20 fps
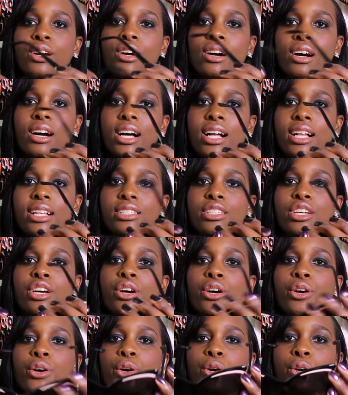called
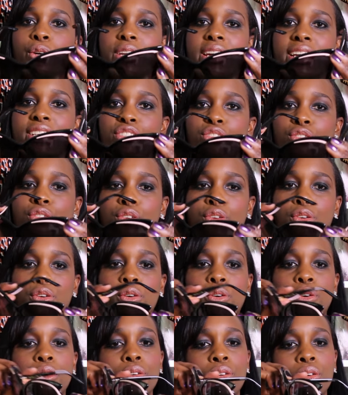
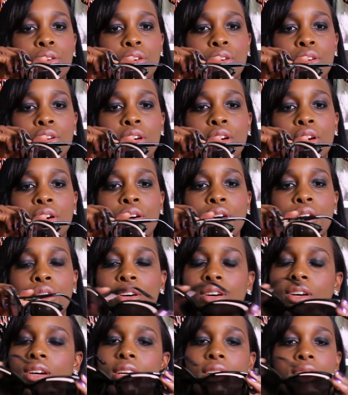Audacieuse.
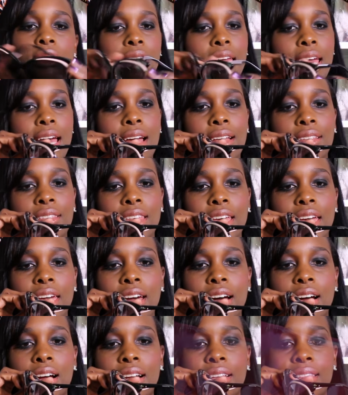Yeah,
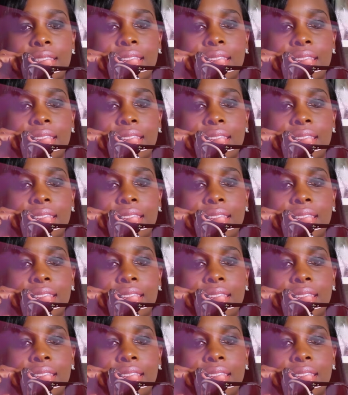they are